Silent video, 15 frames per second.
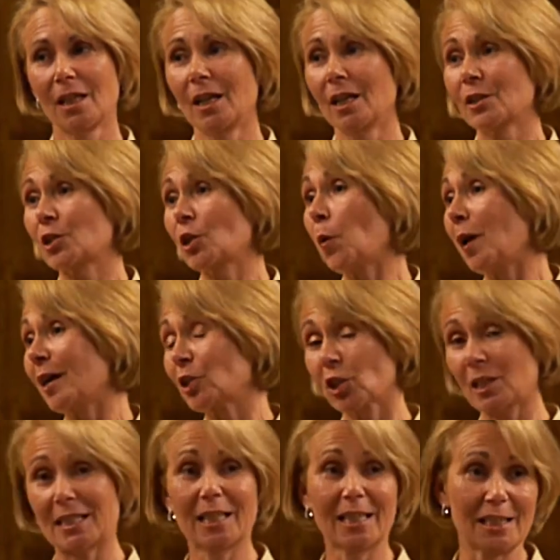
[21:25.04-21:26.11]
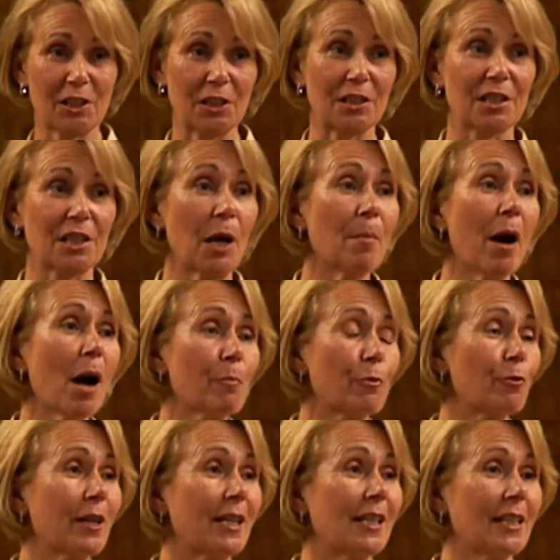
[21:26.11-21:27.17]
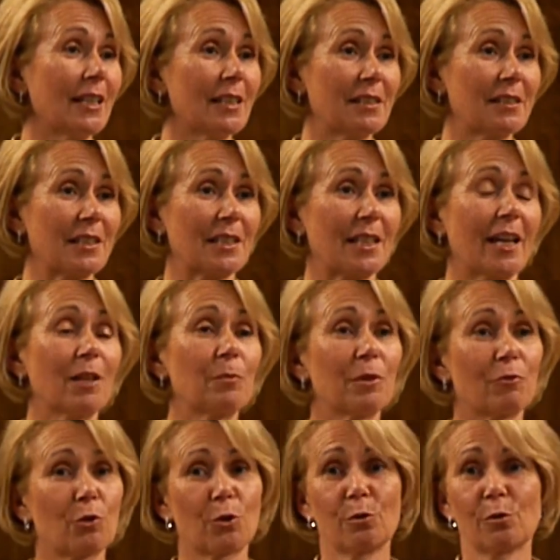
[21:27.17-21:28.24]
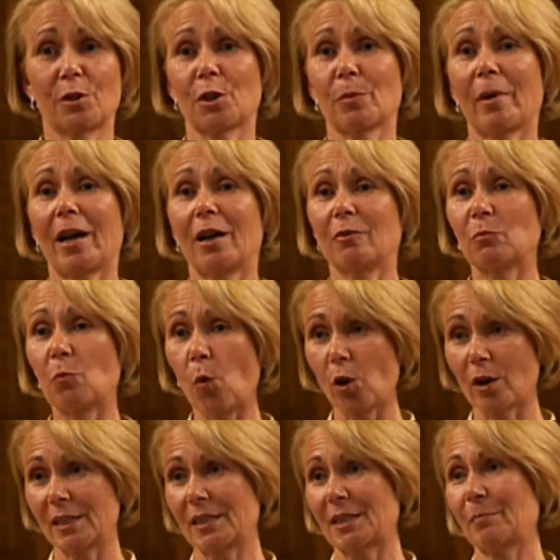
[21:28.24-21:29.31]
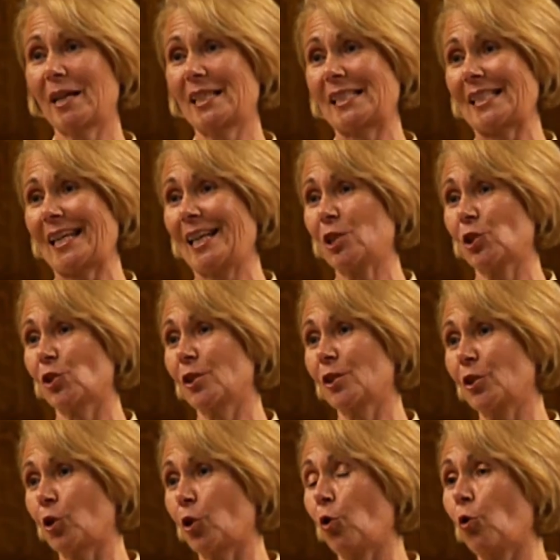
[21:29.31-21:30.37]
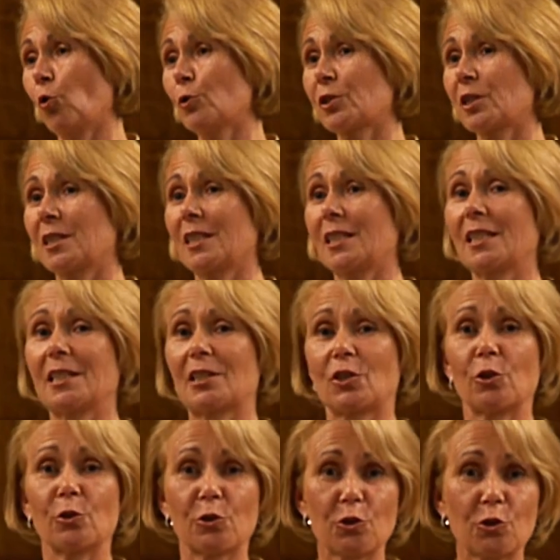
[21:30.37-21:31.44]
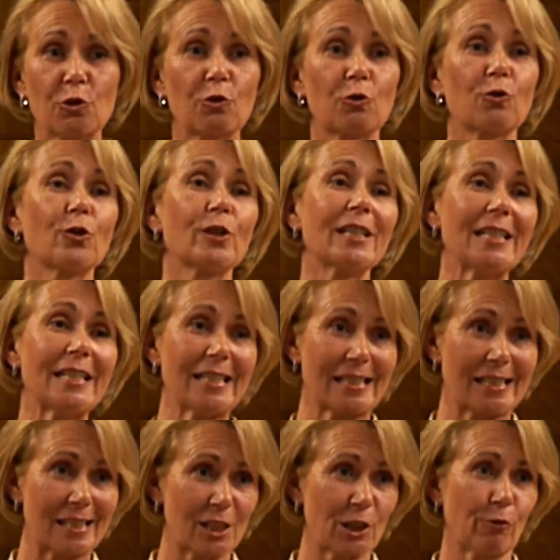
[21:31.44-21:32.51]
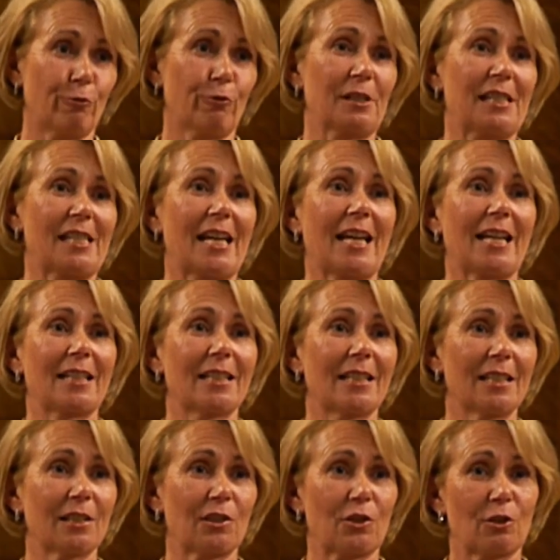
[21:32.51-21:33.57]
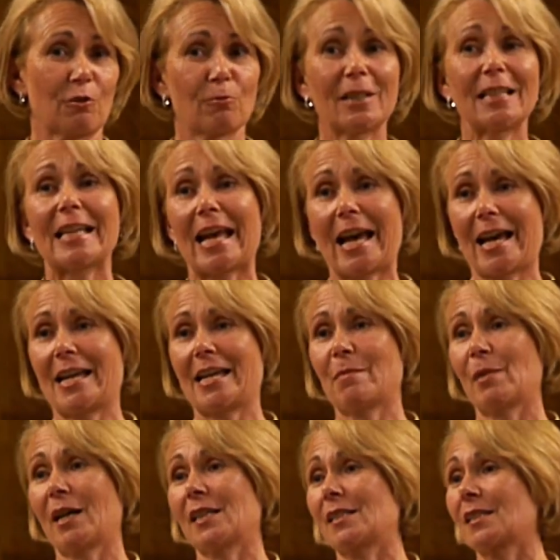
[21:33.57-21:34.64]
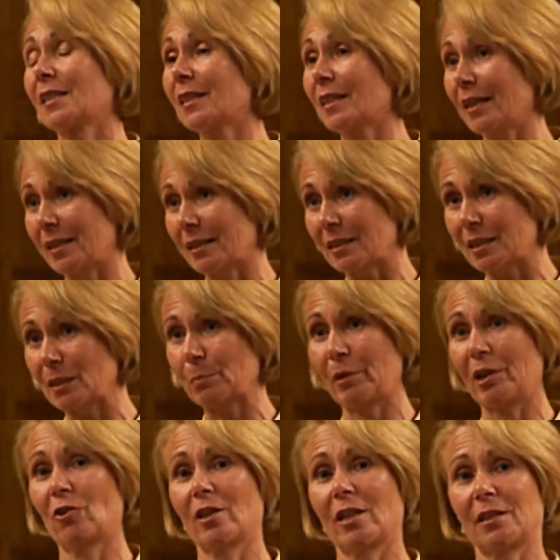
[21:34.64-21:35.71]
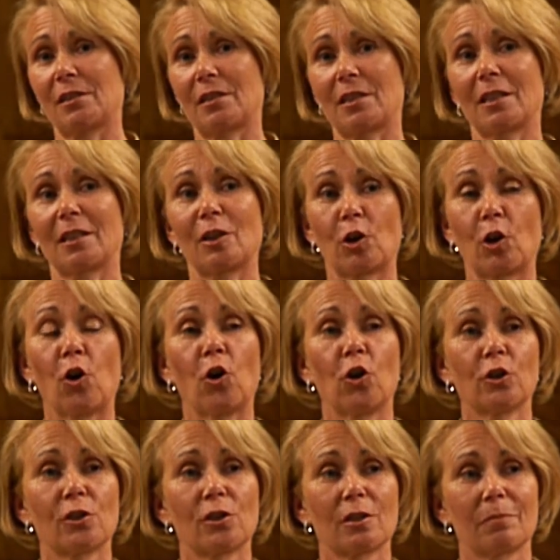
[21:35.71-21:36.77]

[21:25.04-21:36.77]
So I'd just like to sum up really and say we talked about what is meditation in the course, and it is those 3 different techniques that really aim at experiencing God.